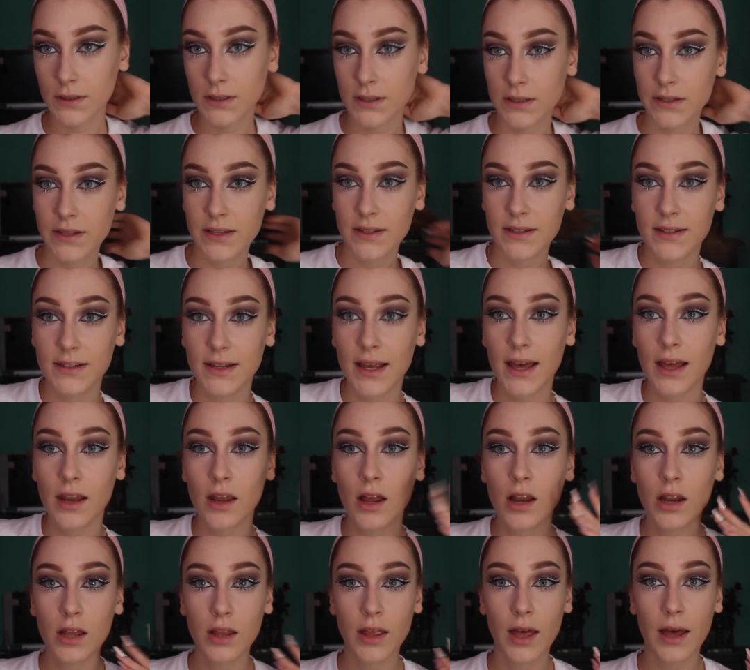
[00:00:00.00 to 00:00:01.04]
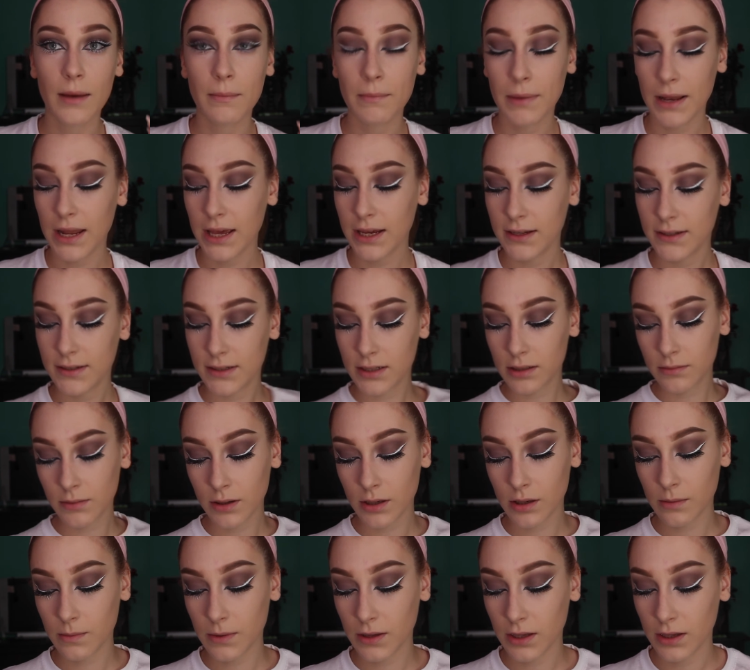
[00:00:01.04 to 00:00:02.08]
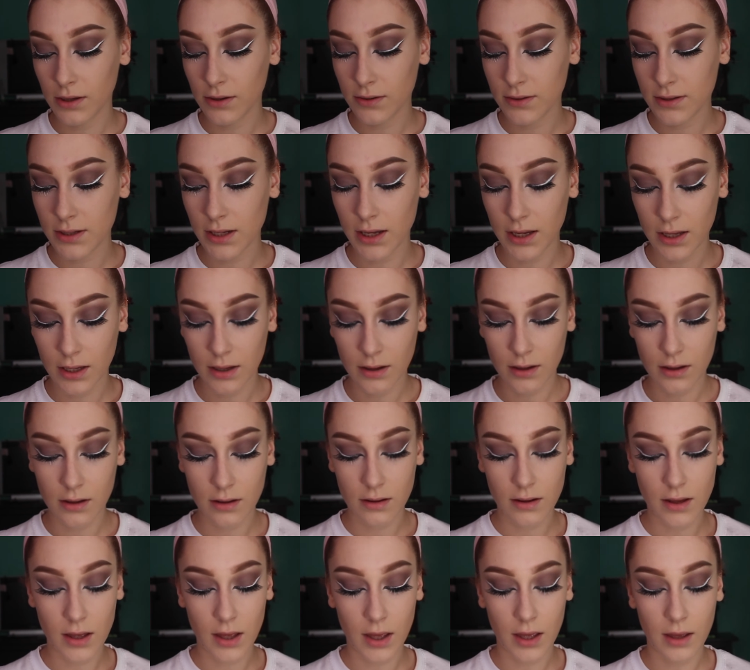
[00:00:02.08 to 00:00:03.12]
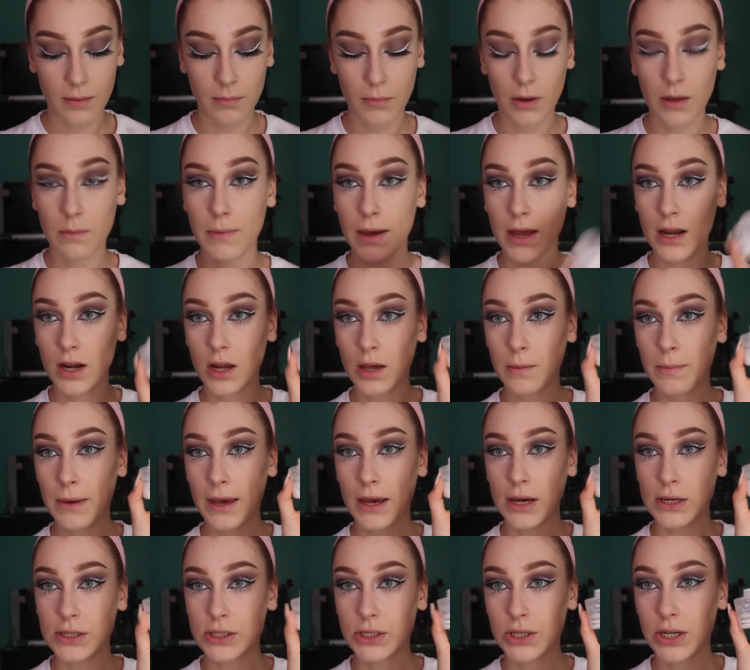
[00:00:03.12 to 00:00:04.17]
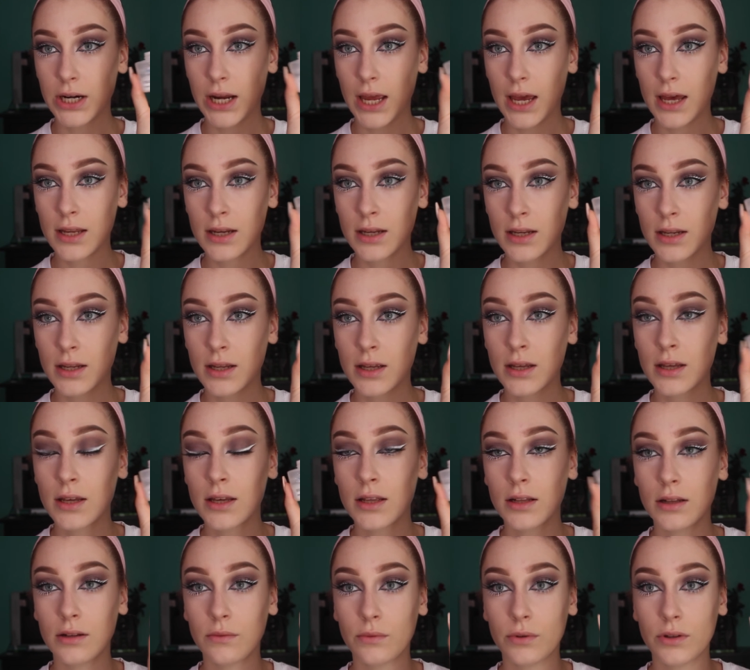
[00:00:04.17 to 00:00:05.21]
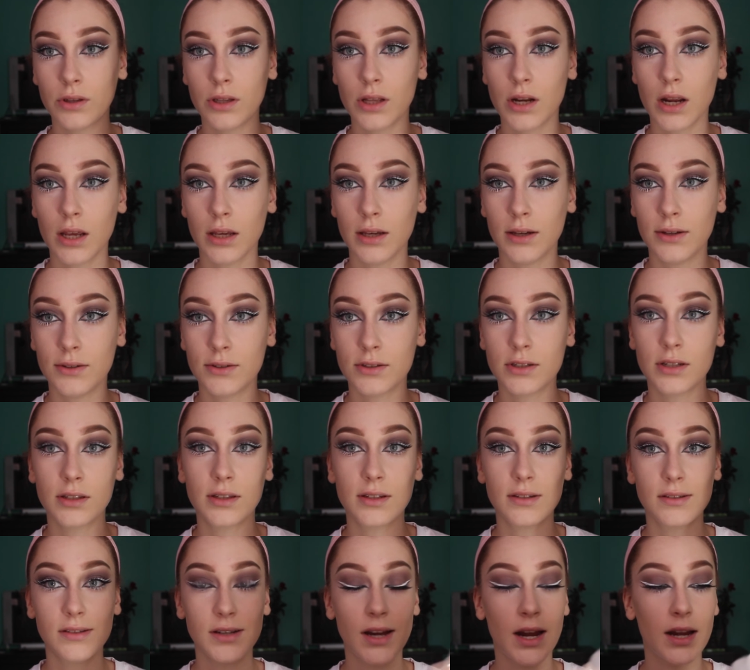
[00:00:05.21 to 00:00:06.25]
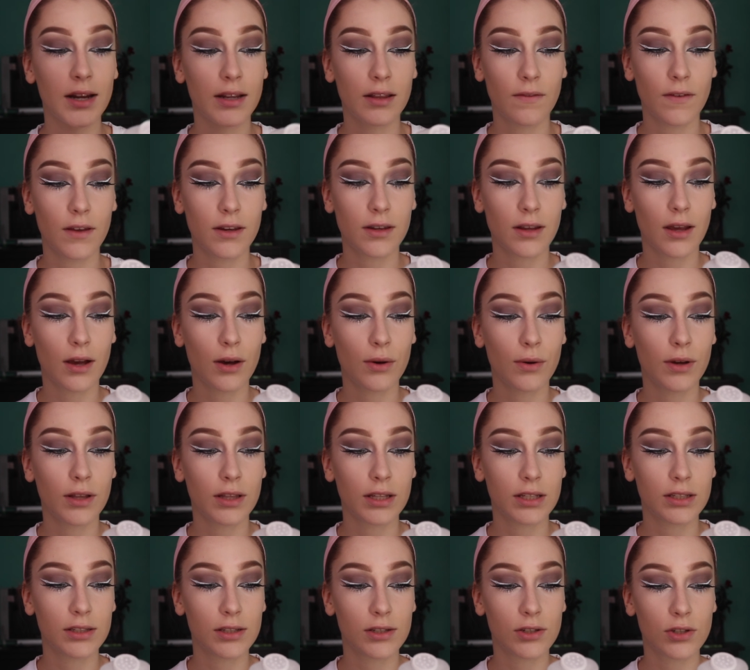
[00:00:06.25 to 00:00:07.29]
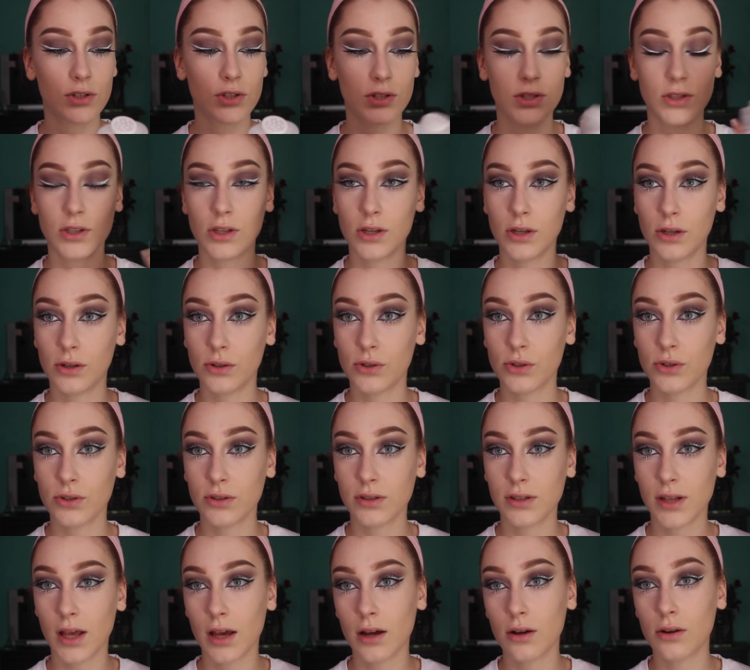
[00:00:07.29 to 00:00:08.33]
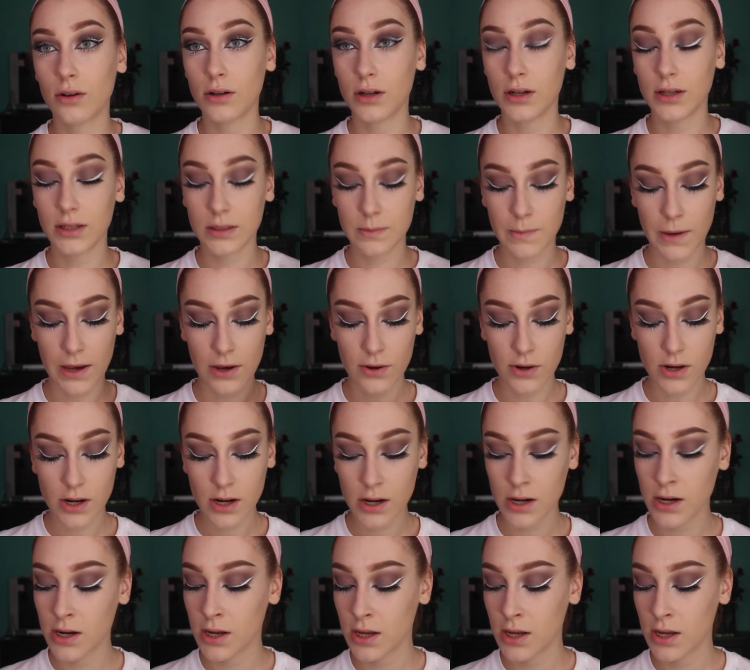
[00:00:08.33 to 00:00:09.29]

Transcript: To set all of that in place, I'm going to be using my Ben Eye powder again, the one that I used at the start of the video, and this is just the neutral set colourless powder.